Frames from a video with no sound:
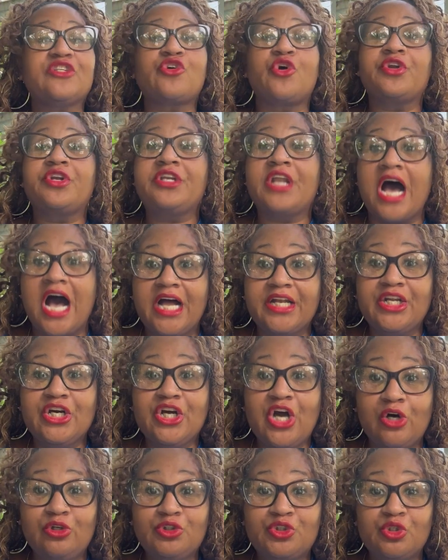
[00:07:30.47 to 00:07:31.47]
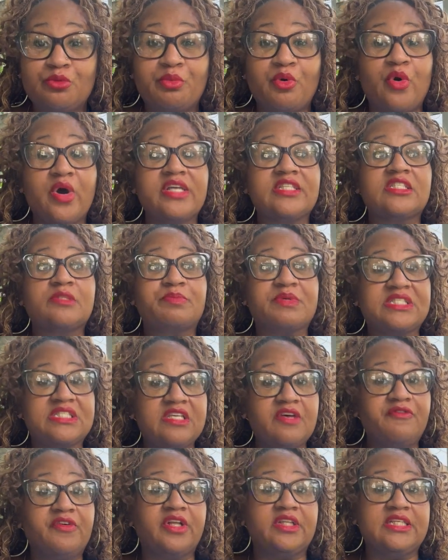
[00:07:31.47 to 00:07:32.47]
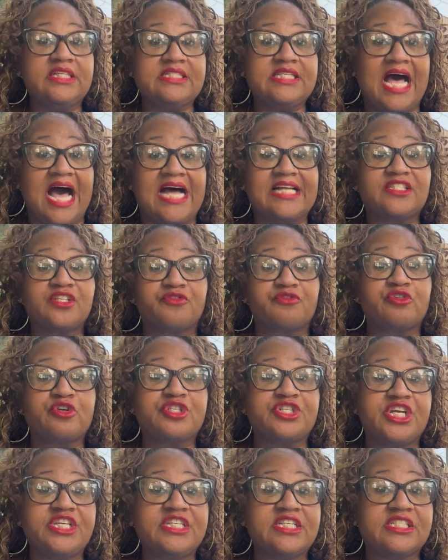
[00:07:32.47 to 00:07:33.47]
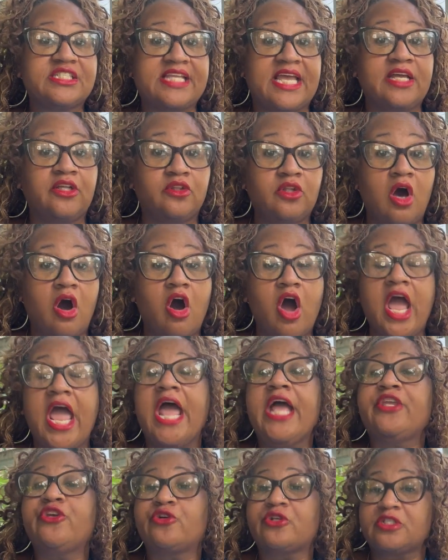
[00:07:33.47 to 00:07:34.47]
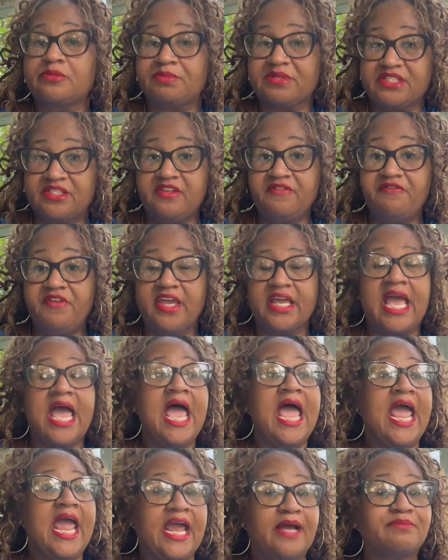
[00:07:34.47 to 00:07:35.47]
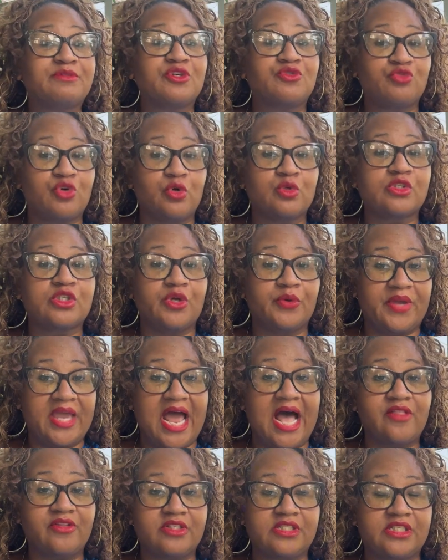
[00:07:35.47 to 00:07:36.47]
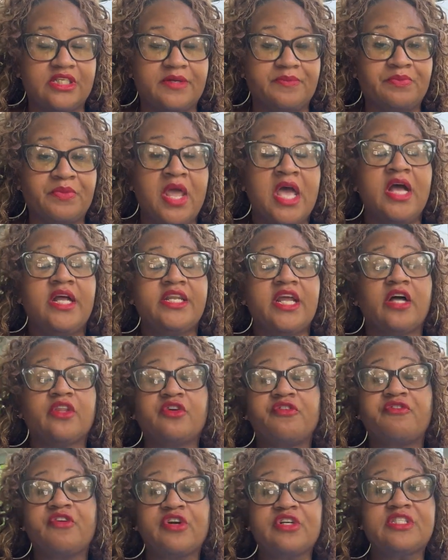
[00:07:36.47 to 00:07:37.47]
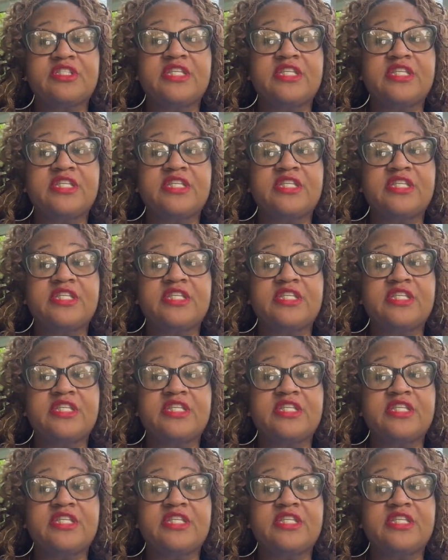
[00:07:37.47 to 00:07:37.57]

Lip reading: are non-negotiable and specifically tied to Virginia state law and your specific Hampton Roads locality. Now, the first